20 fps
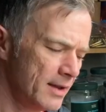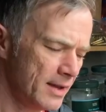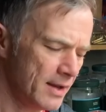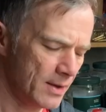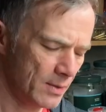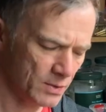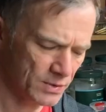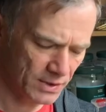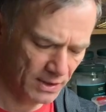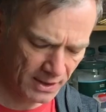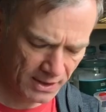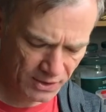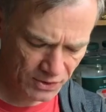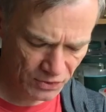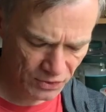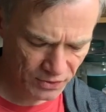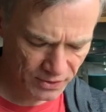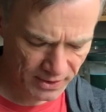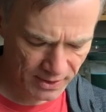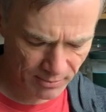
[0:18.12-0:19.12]
It was an
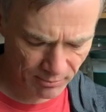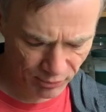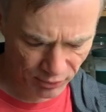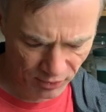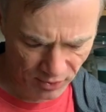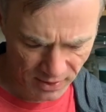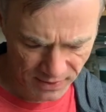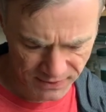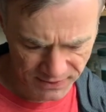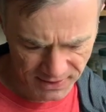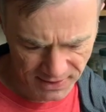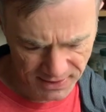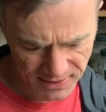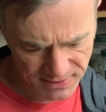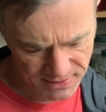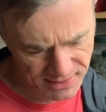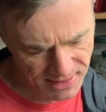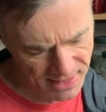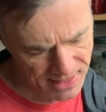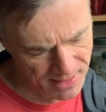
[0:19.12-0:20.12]
interesting
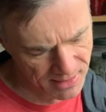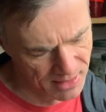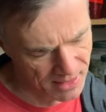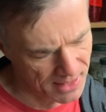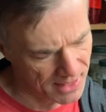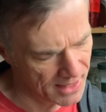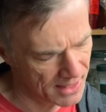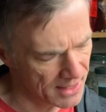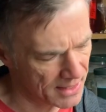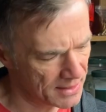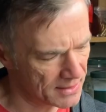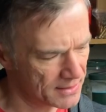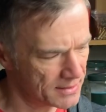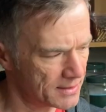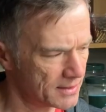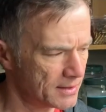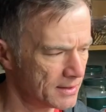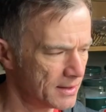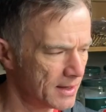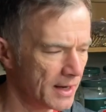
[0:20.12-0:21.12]
process, and
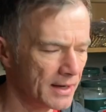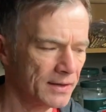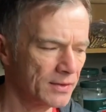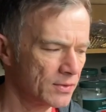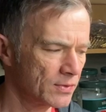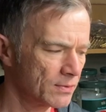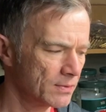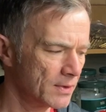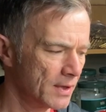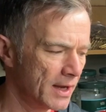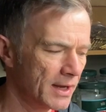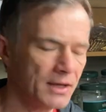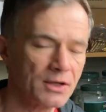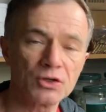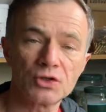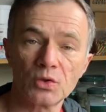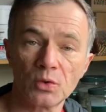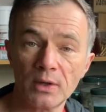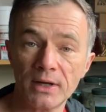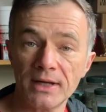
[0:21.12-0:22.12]
I
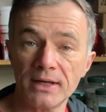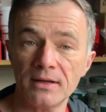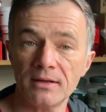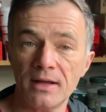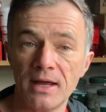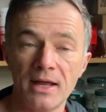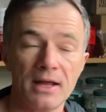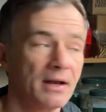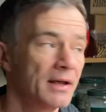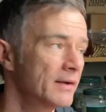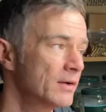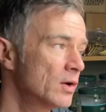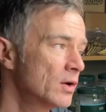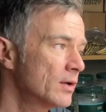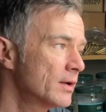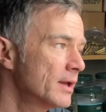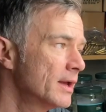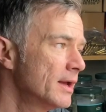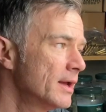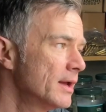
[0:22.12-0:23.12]
enjoyed it, and I
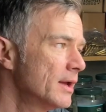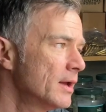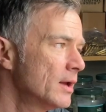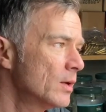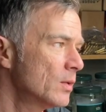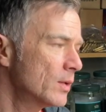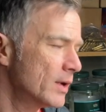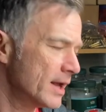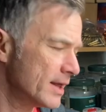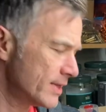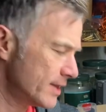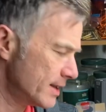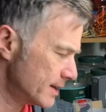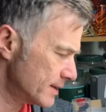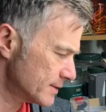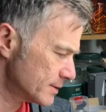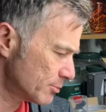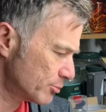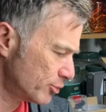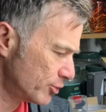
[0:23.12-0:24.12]
got what I think
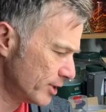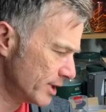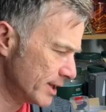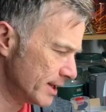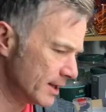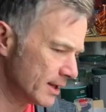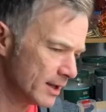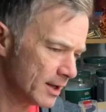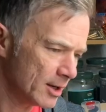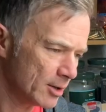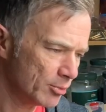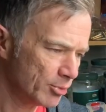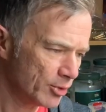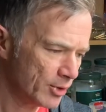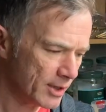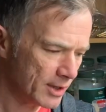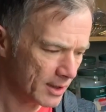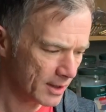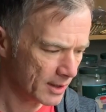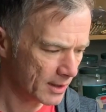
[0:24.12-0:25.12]
is a
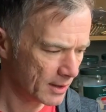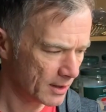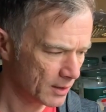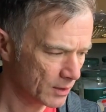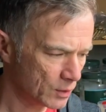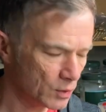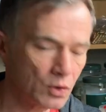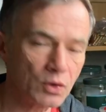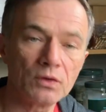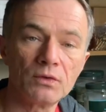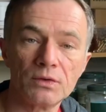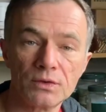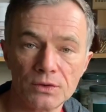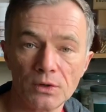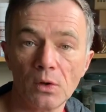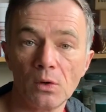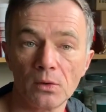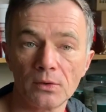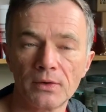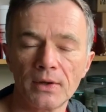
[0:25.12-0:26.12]
pretty good
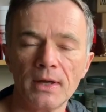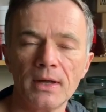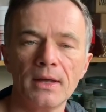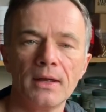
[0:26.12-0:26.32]
result.